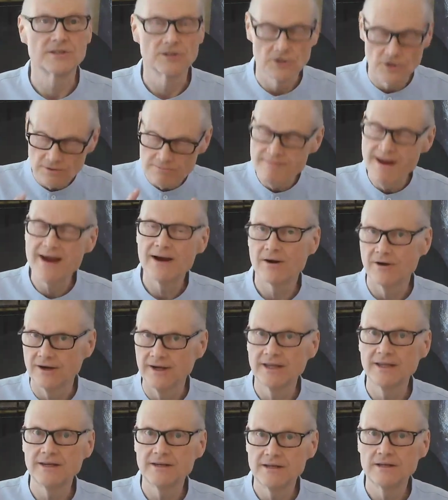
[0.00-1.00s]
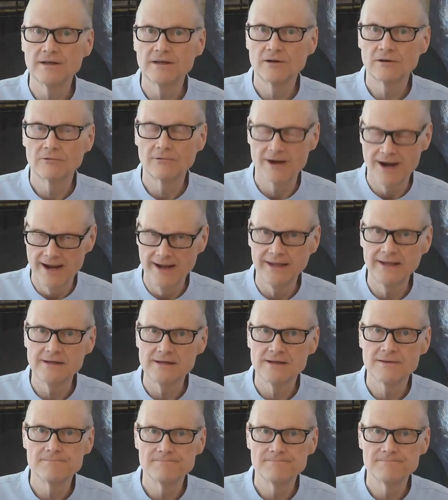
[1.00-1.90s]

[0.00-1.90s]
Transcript: You're married, right?